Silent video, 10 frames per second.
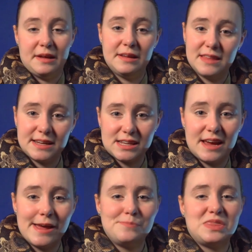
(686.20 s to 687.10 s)
And in that
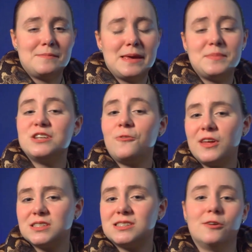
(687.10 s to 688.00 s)
time, they may be
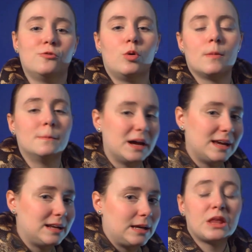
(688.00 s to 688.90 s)
defensive or
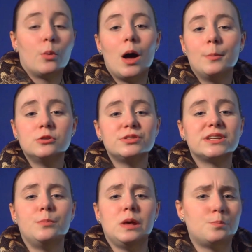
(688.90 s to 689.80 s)
bitey. While most
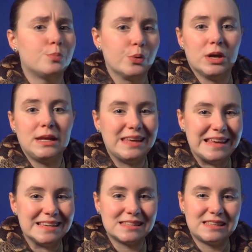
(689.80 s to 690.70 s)
can be pretty
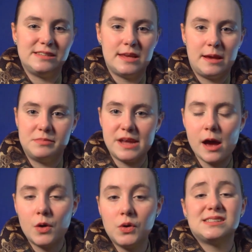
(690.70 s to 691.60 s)
easily tamed
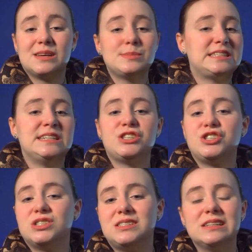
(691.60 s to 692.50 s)
down, some snakes
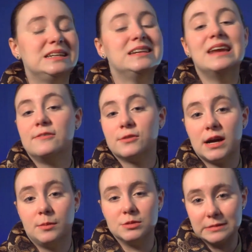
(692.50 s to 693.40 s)
just never
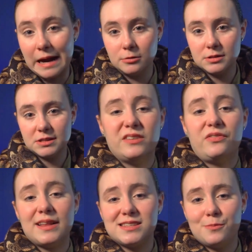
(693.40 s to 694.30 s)
come around.
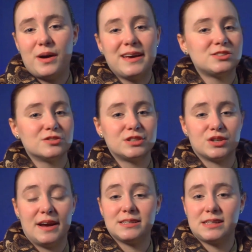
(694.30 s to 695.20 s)
Defensive bites or
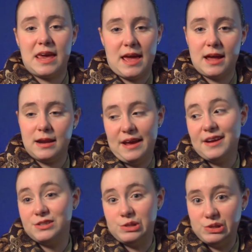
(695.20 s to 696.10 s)
strikes can
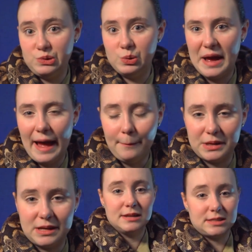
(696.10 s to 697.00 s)
and do happen,
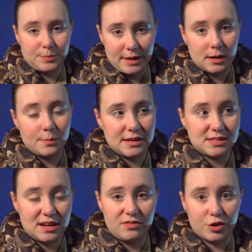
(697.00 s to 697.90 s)
despite our best
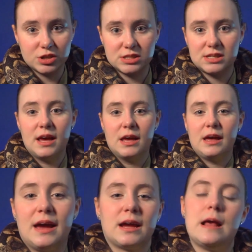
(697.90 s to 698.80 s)
efforts.
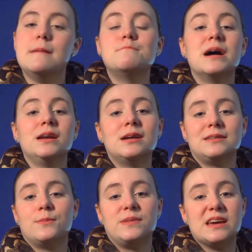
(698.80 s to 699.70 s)
Heck, it might not
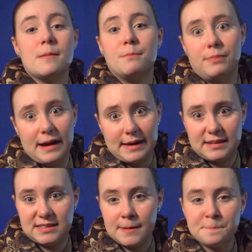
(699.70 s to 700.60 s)
even be a bite.